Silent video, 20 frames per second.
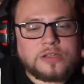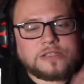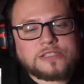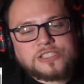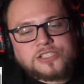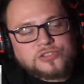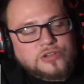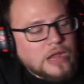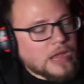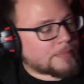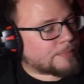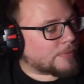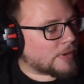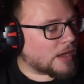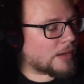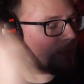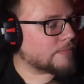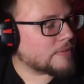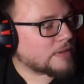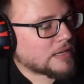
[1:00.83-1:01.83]
strap
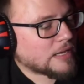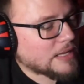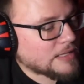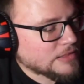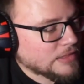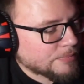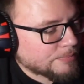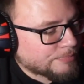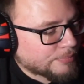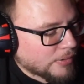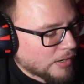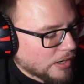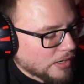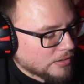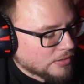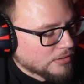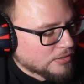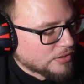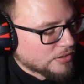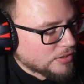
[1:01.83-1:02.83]
up, hit the
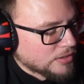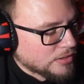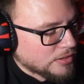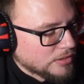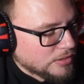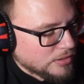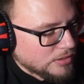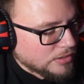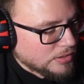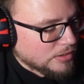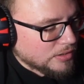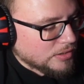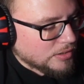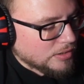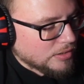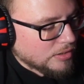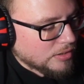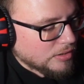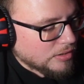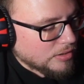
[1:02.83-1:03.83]

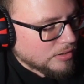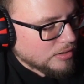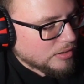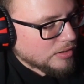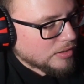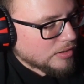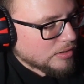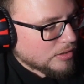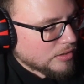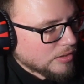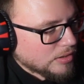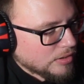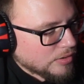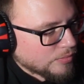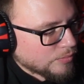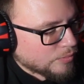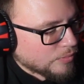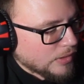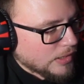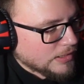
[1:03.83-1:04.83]
button.
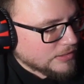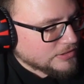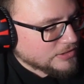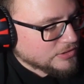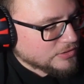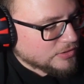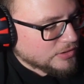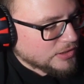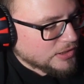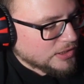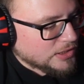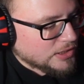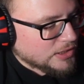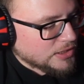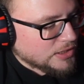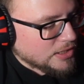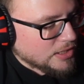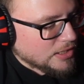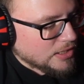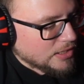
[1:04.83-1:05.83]

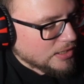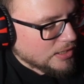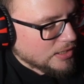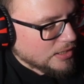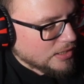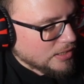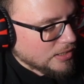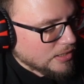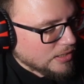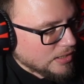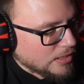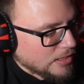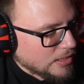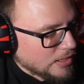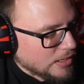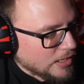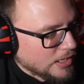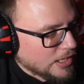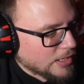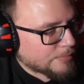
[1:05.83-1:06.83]
Widescreen
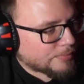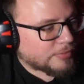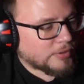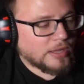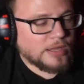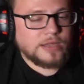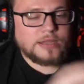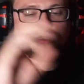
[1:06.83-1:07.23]
and play.